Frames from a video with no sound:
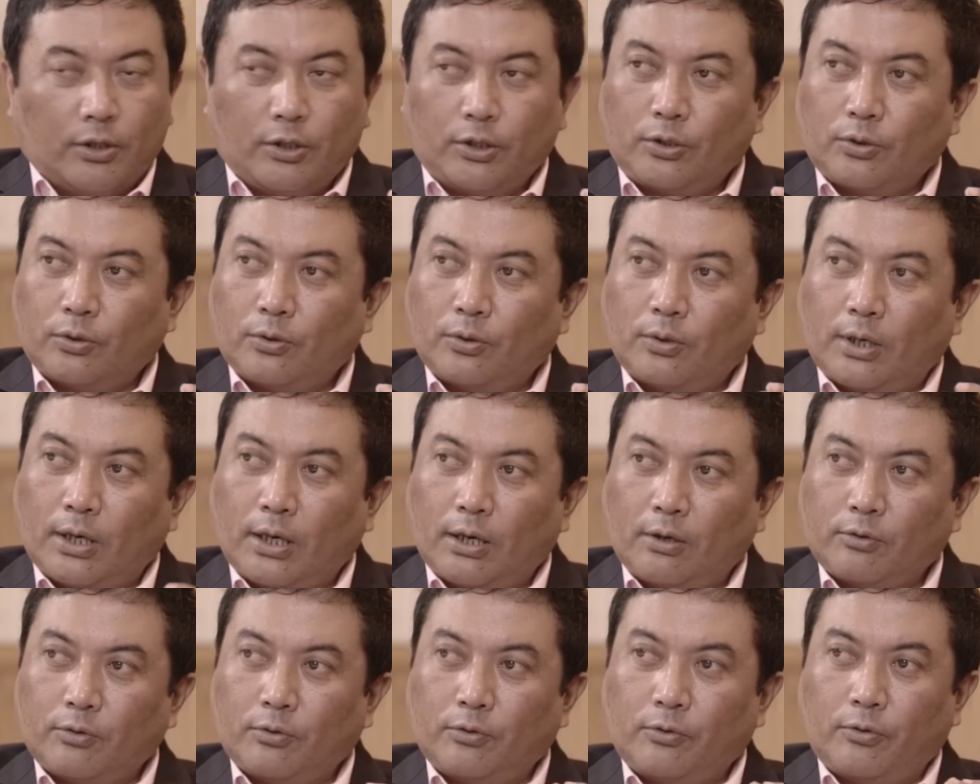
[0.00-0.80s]
So
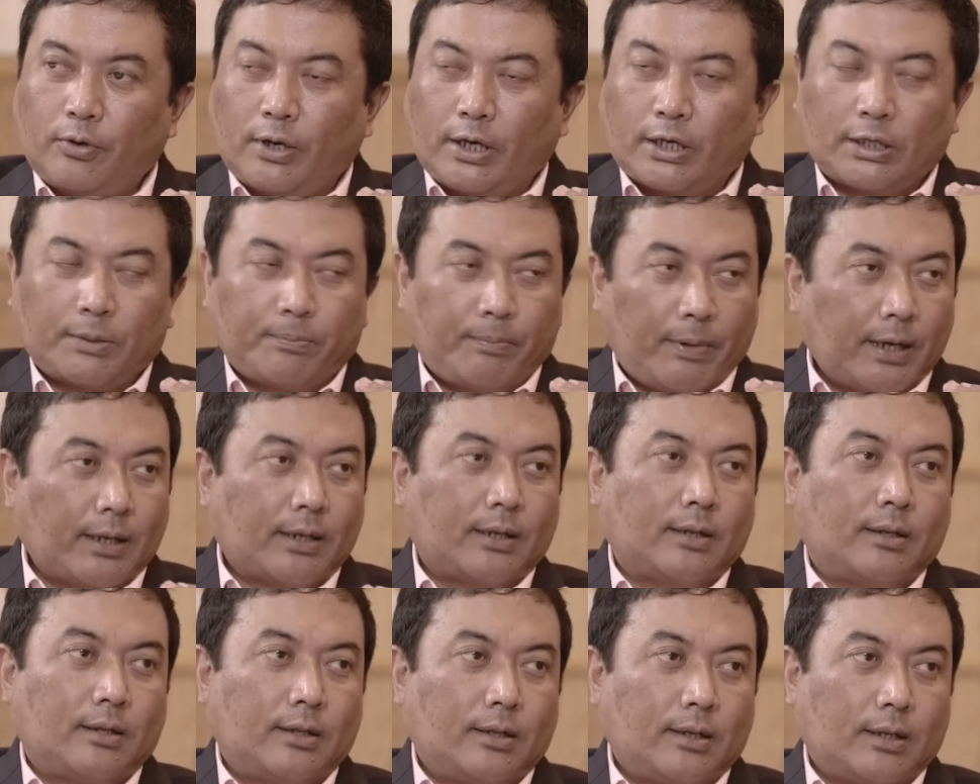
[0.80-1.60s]
how do you
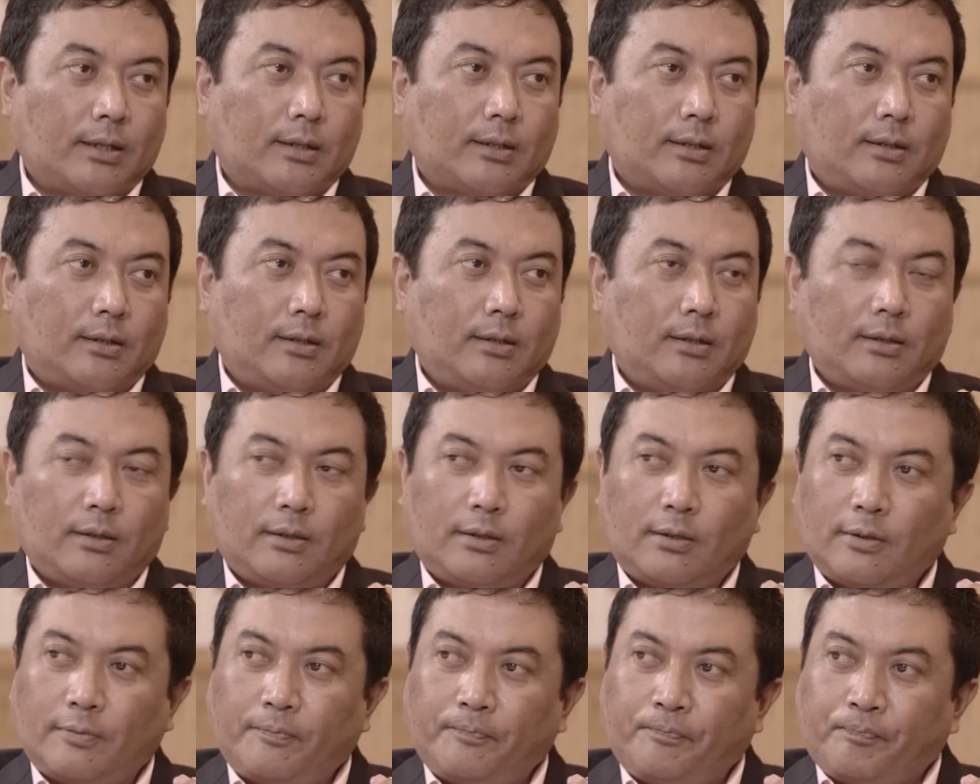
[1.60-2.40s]
expect that
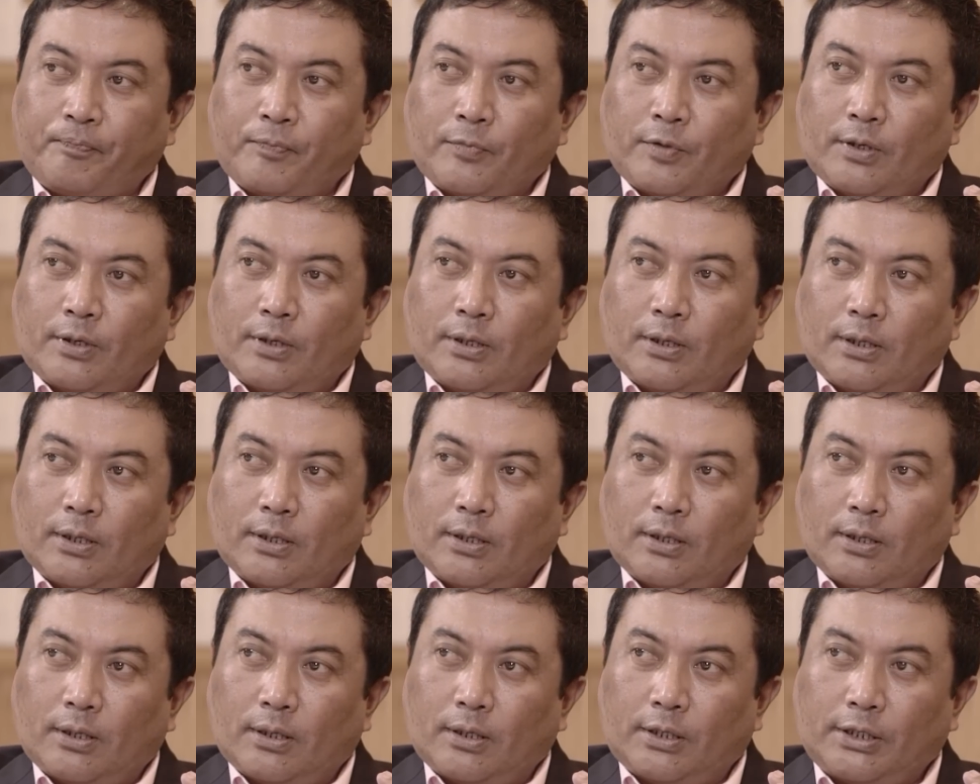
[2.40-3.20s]
the
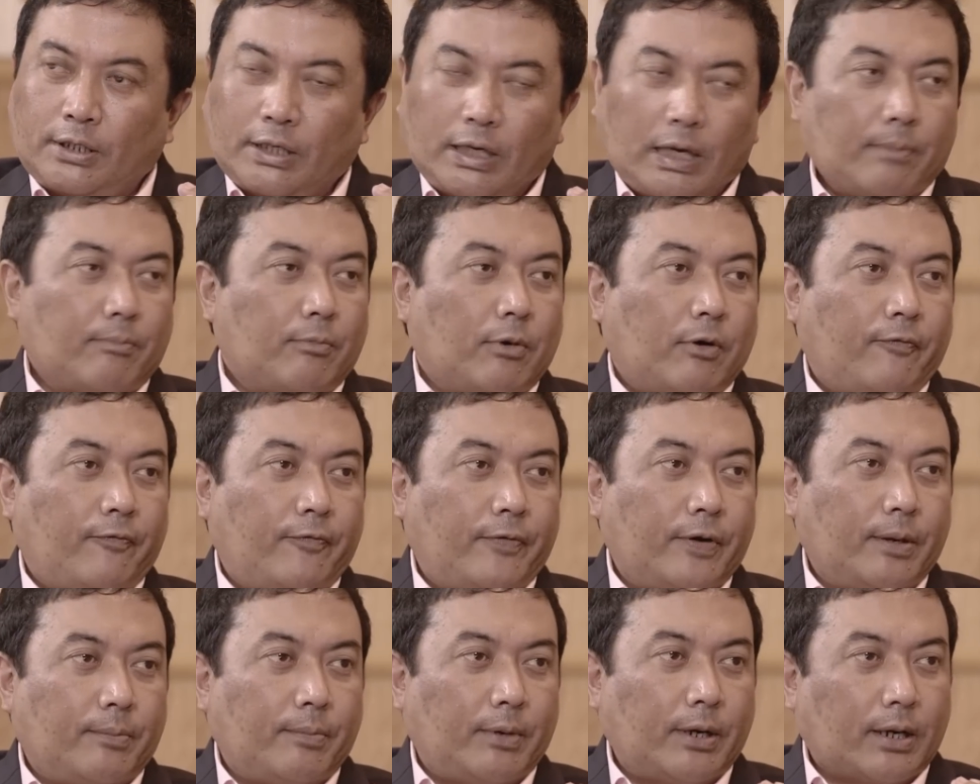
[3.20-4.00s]
same of
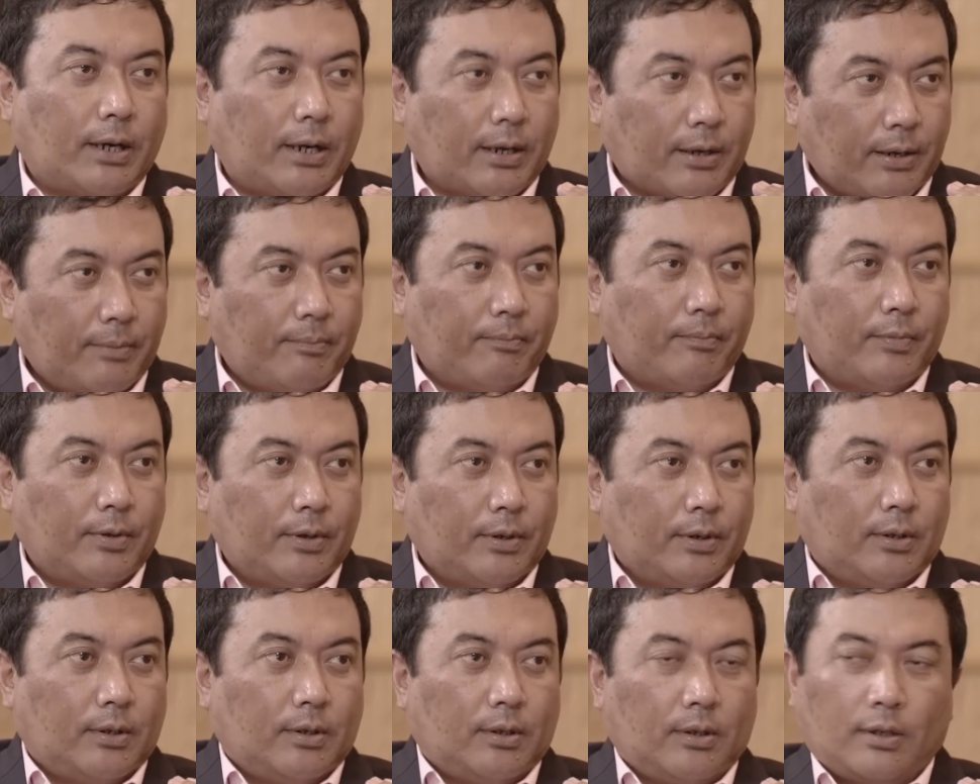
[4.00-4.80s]
Himakharim,
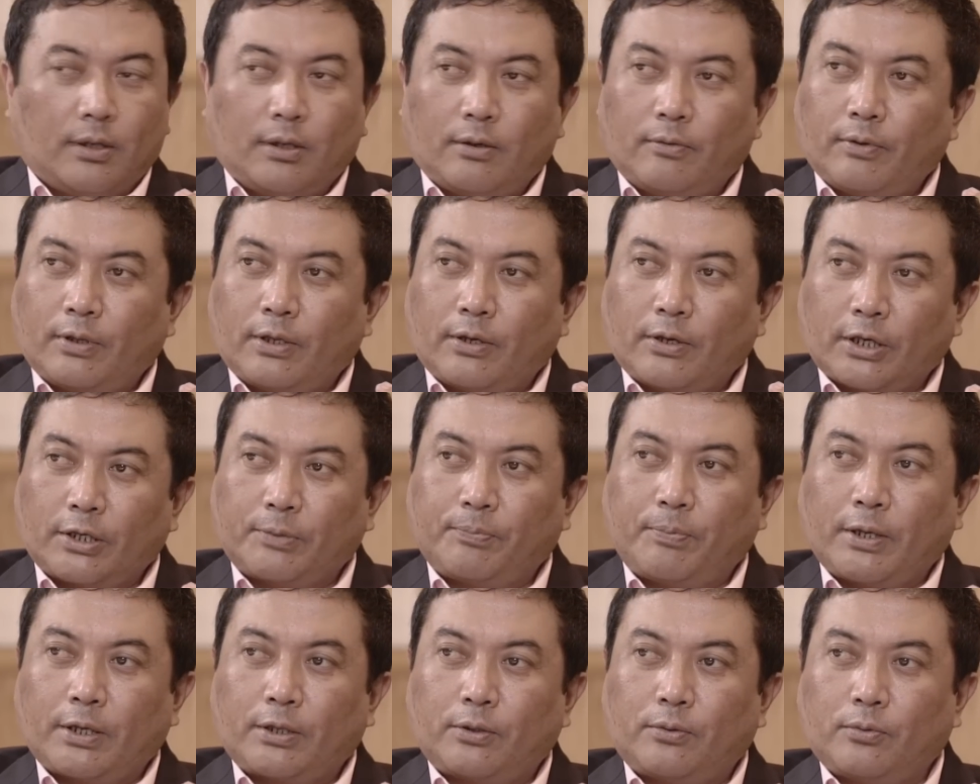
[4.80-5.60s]
with
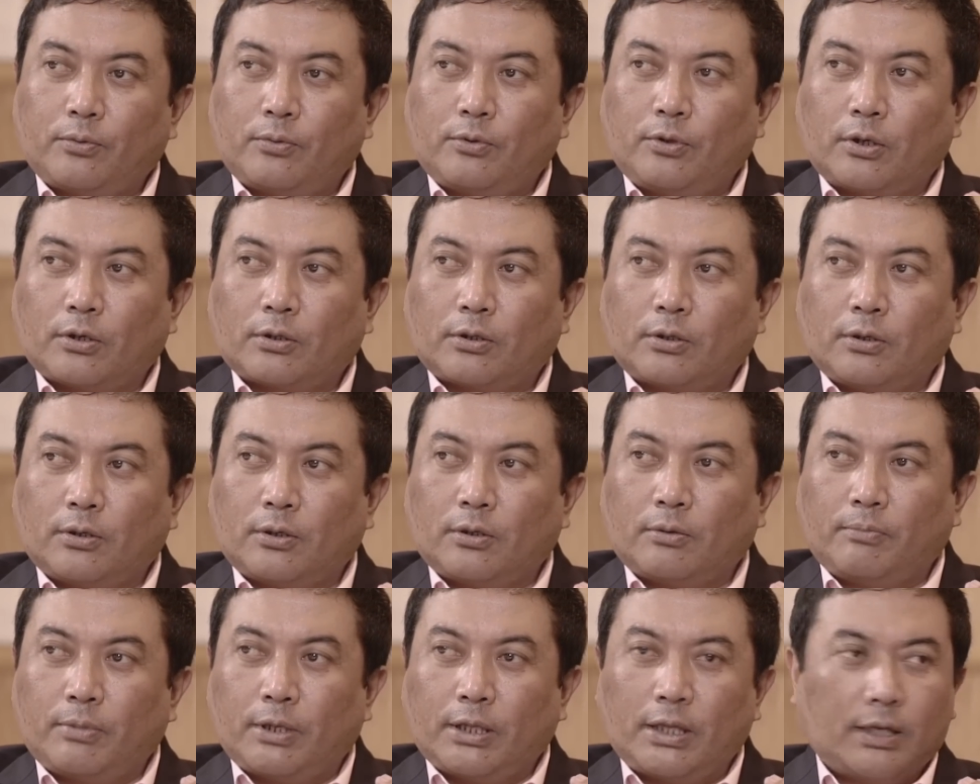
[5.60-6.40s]
respect to
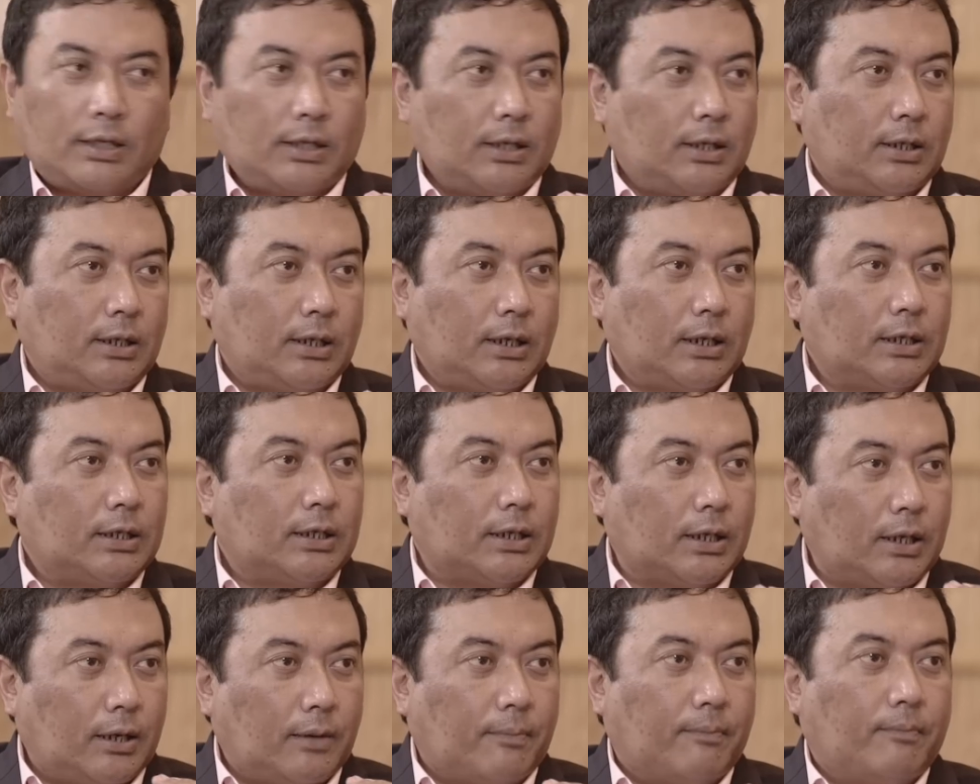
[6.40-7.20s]
Dr. Balajit Singh's
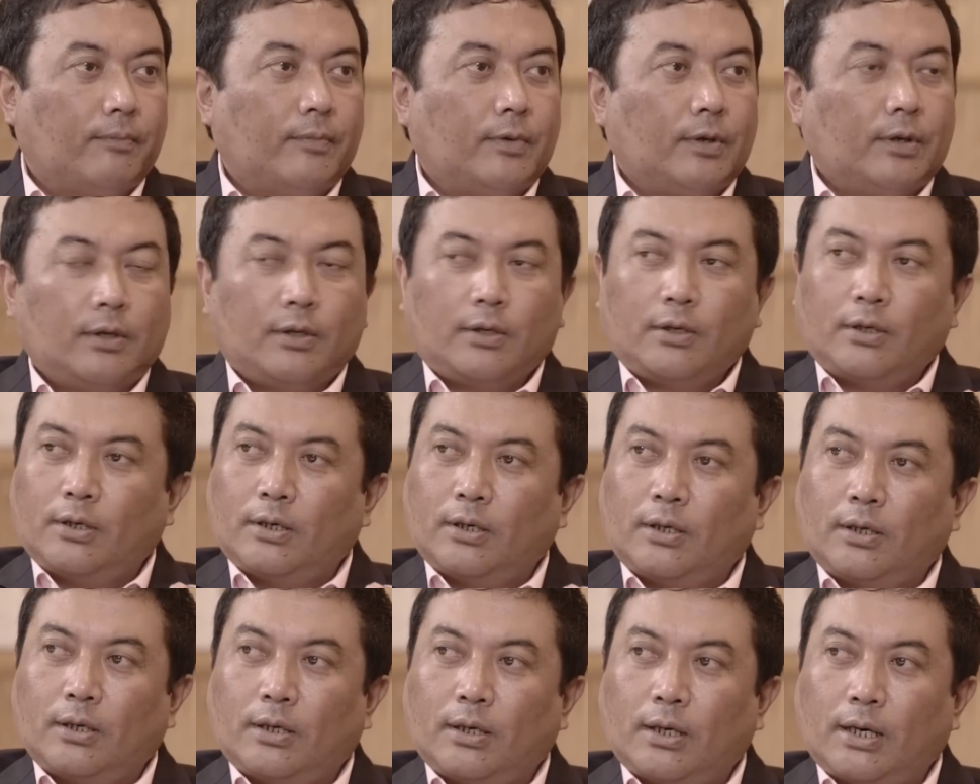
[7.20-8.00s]
aim,
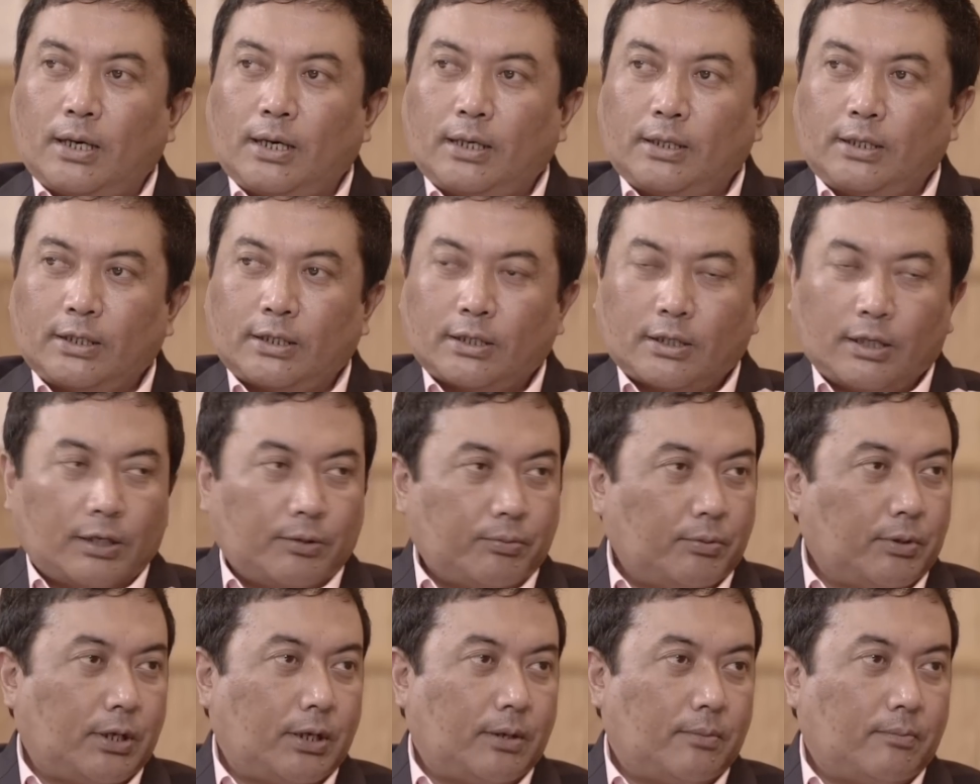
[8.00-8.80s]
I had
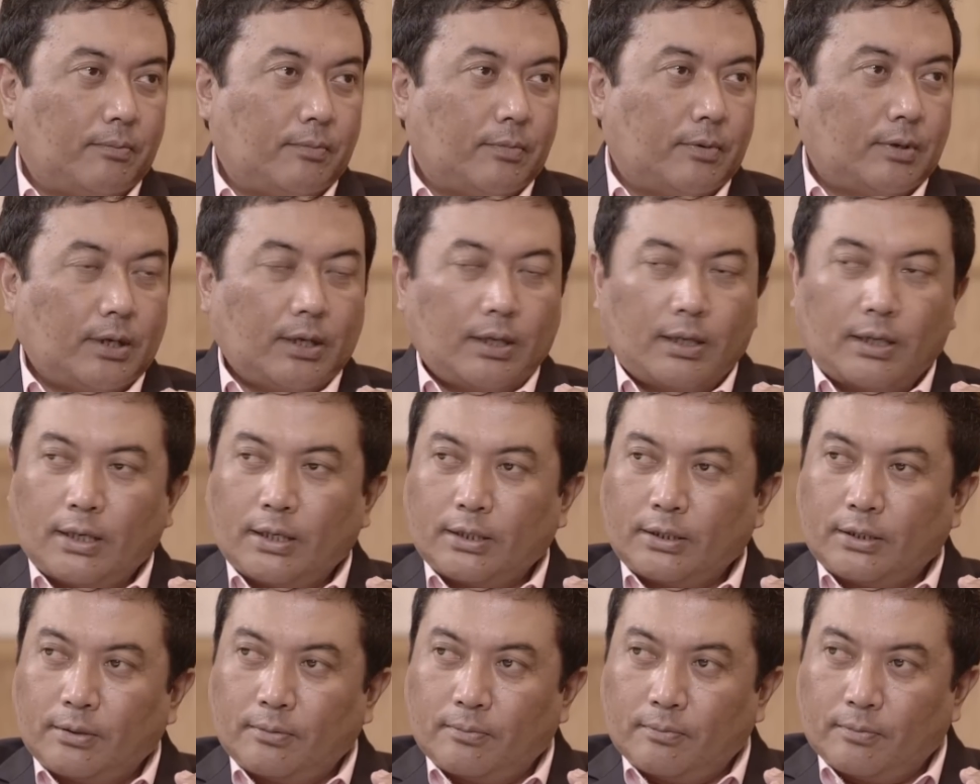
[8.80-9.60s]
discussed with him, I
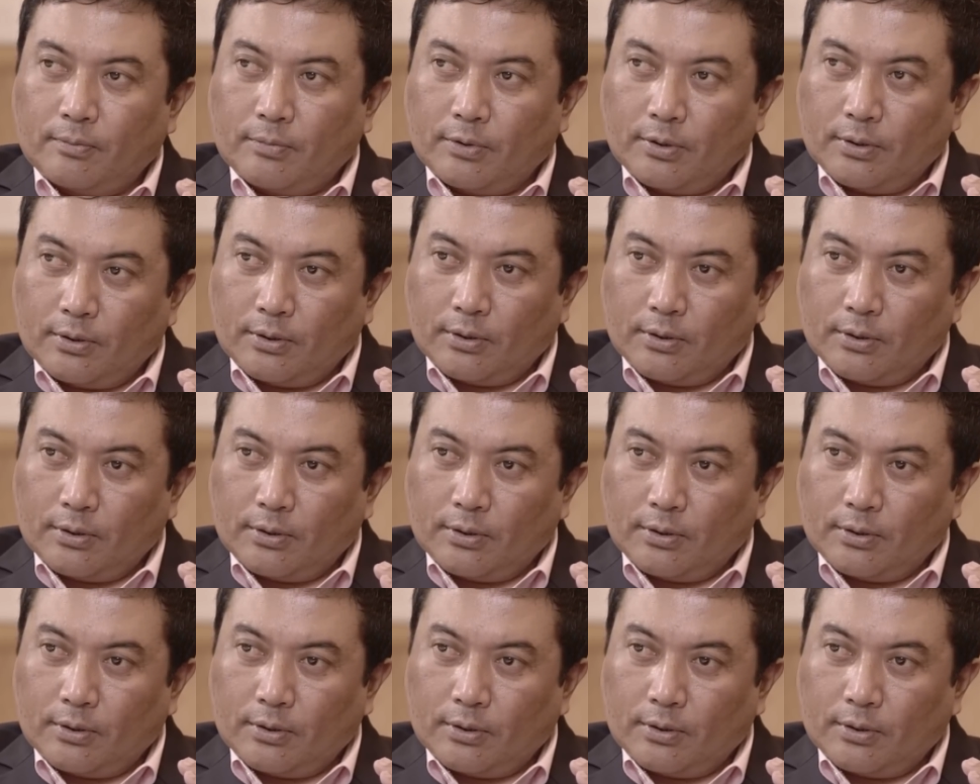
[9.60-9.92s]
asked him,